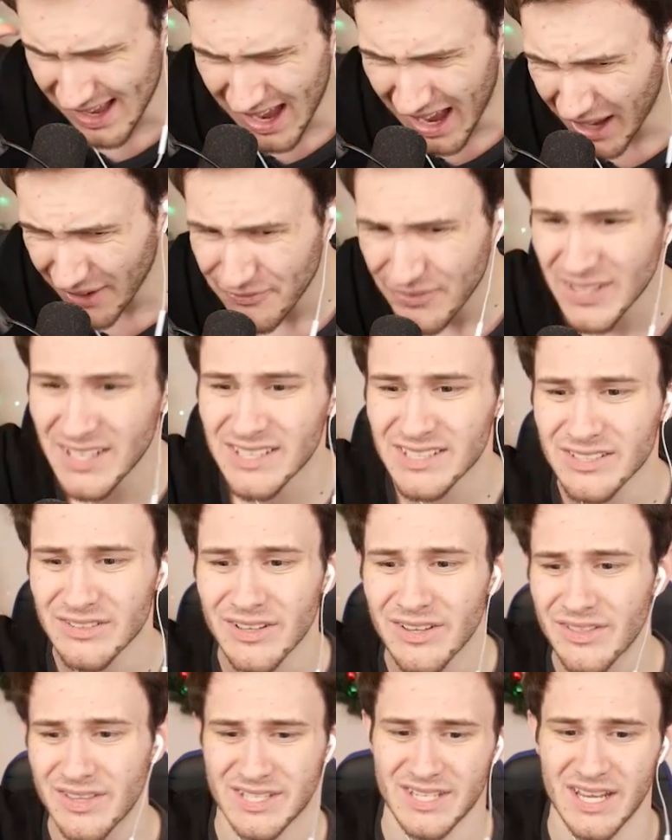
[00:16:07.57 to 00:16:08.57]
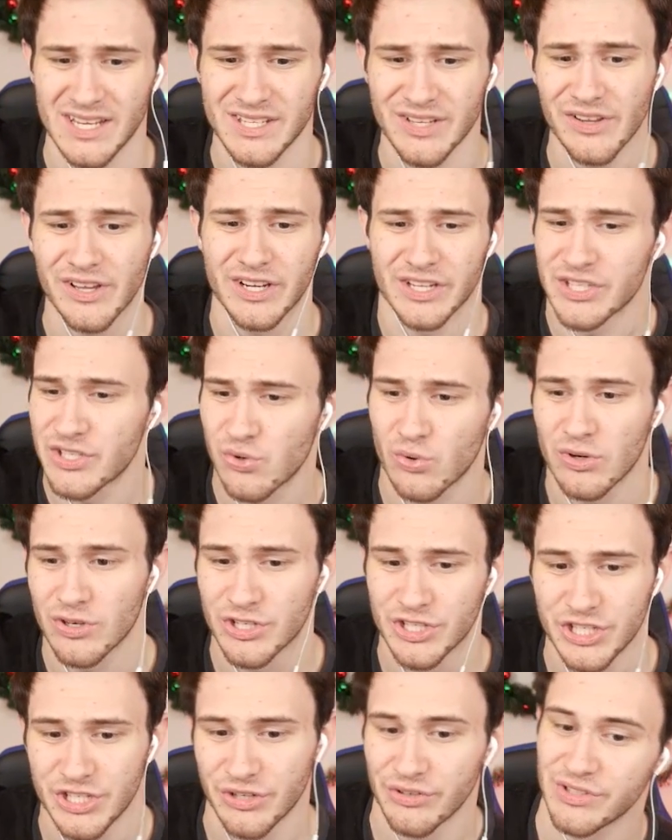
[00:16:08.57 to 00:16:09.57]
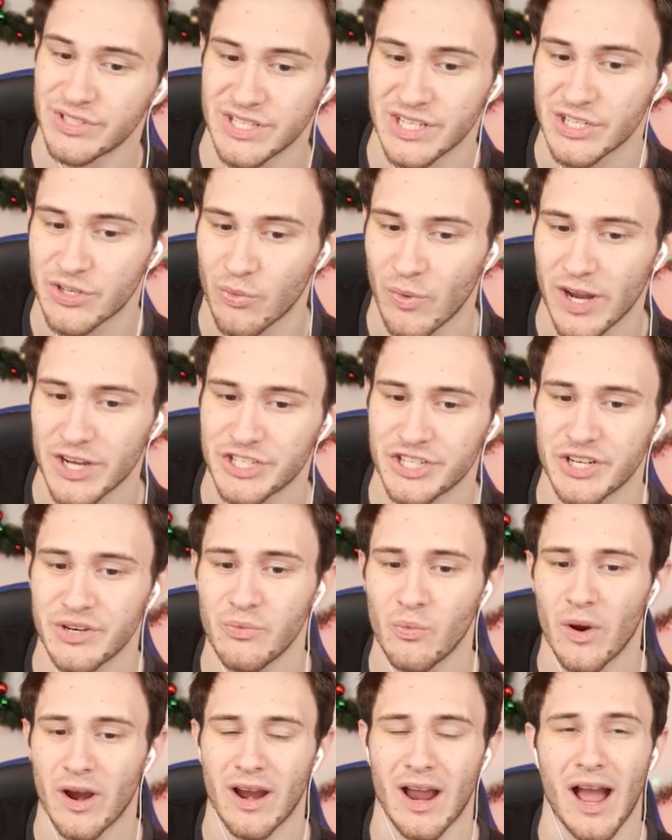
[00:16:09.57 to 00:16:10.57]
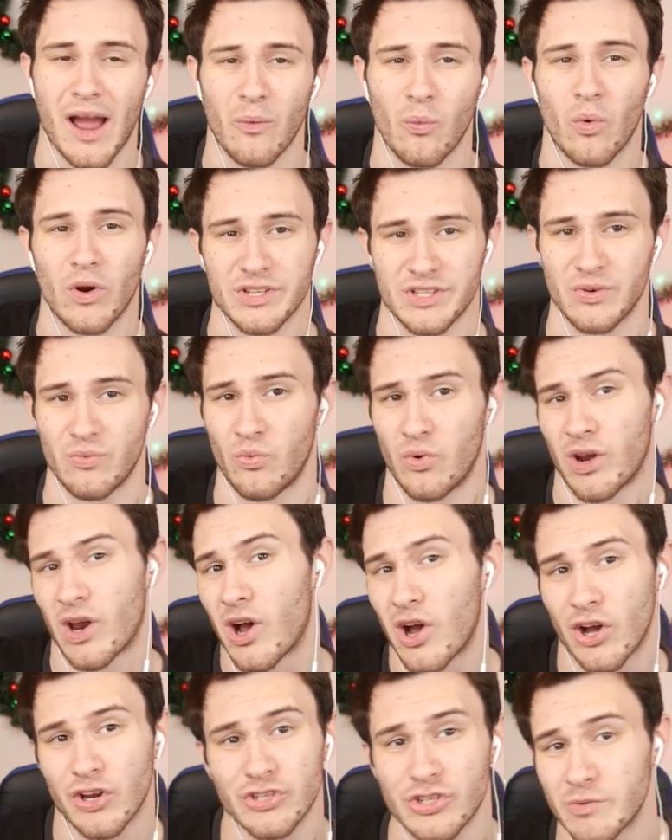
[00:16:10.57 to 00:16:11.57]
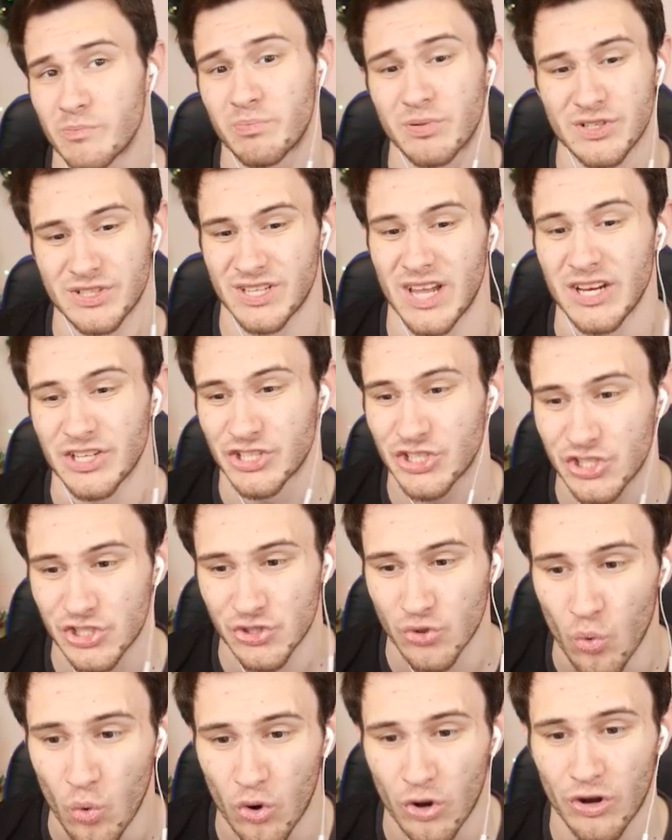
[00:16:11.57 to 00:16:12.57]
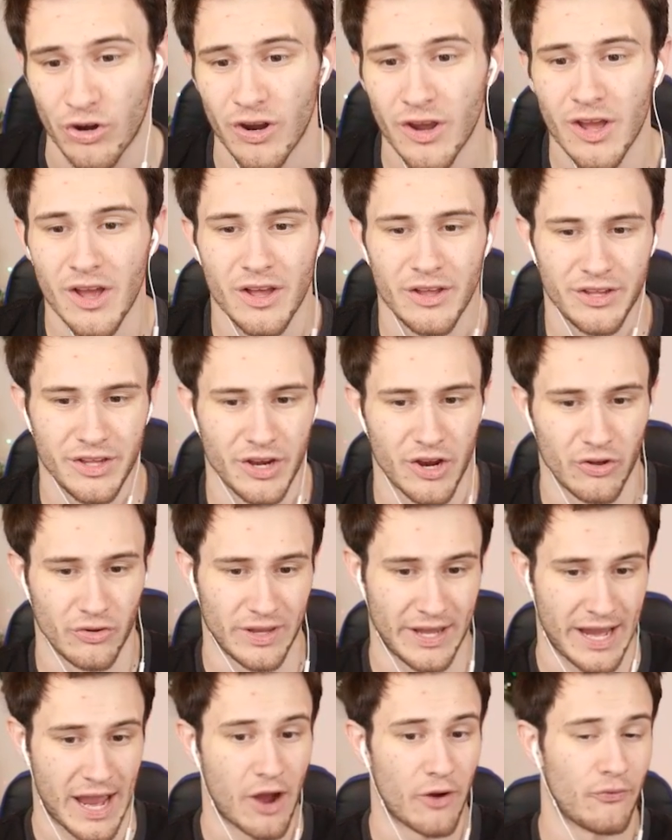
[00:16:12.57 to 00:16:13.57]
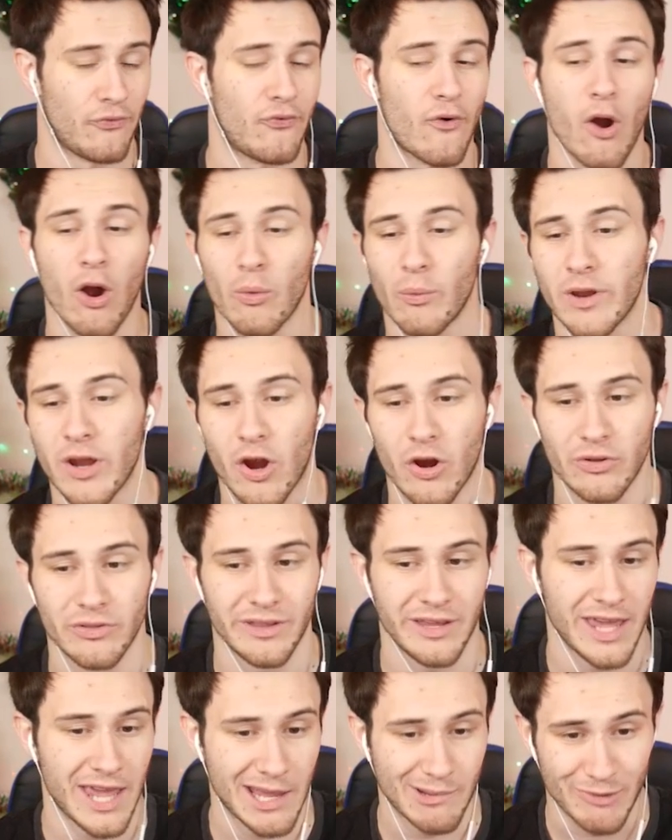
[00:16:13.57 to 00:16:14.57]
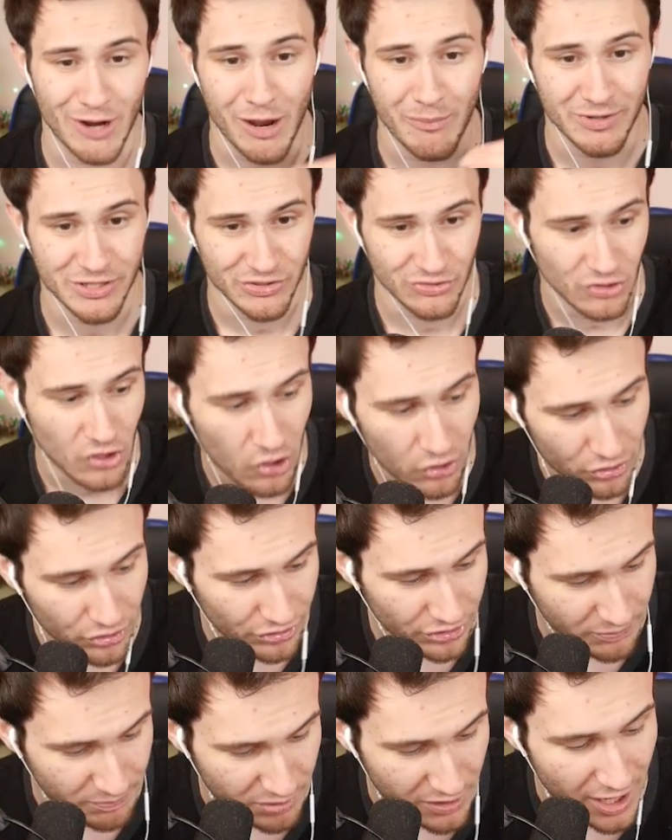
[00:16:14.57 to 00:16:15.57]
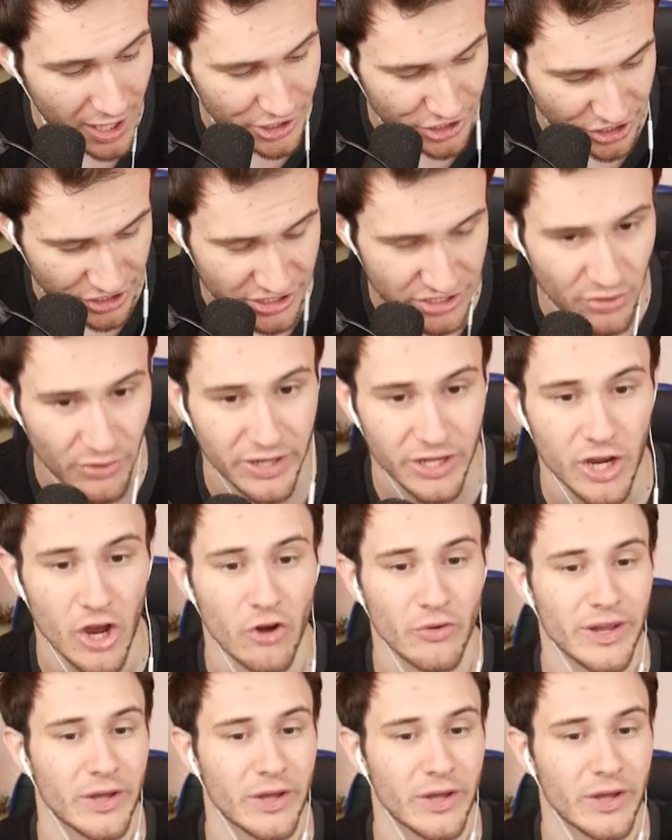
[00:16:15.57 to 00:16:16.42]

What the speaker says: Obviously, this isn't like a Sword and Shield situation where I wasn't 100% sure, you know, like how far we are in the game or how much longer the project is going to go.